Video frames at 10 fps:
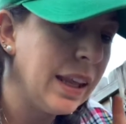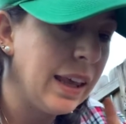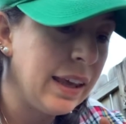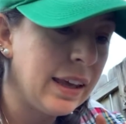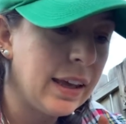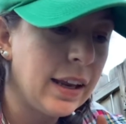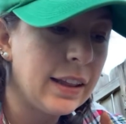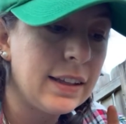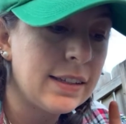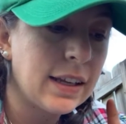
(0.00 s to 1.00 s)
and
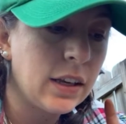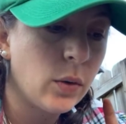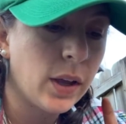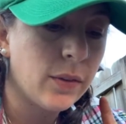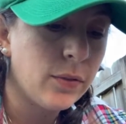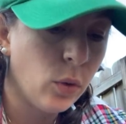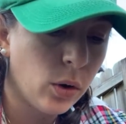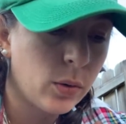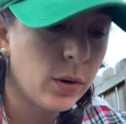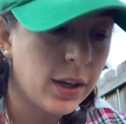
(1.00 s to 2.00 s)
at least I know I have
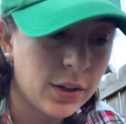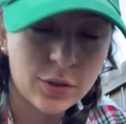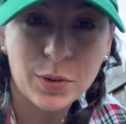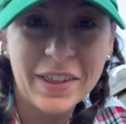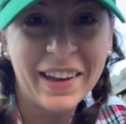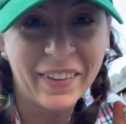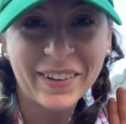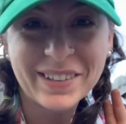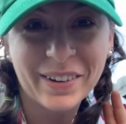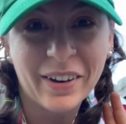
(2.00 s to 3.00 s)
4 in one and 2 in the
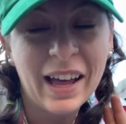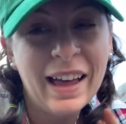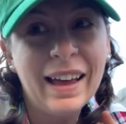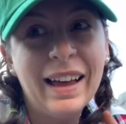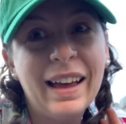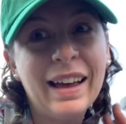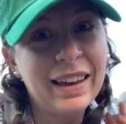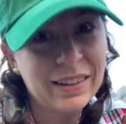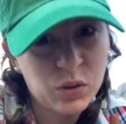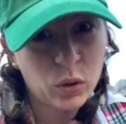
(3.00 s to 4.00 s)
other, so I
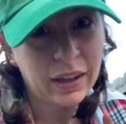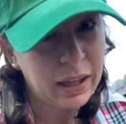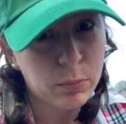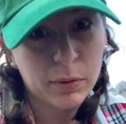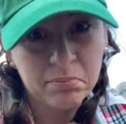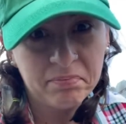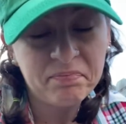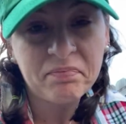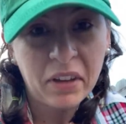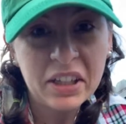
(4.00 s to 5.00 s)
can sort of keep them
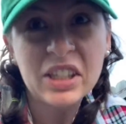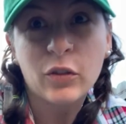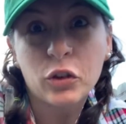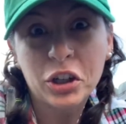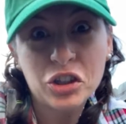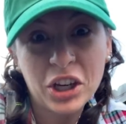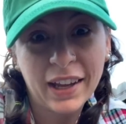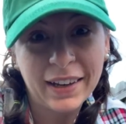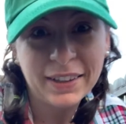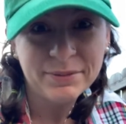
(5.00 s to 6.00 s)
differentiated.